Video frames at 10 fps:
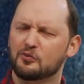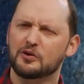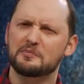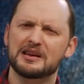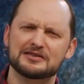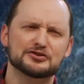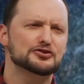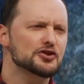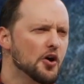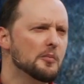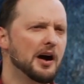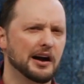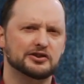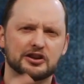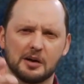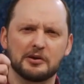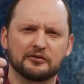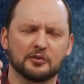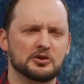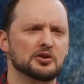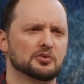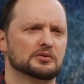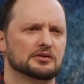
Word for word: would mean so much coming from you.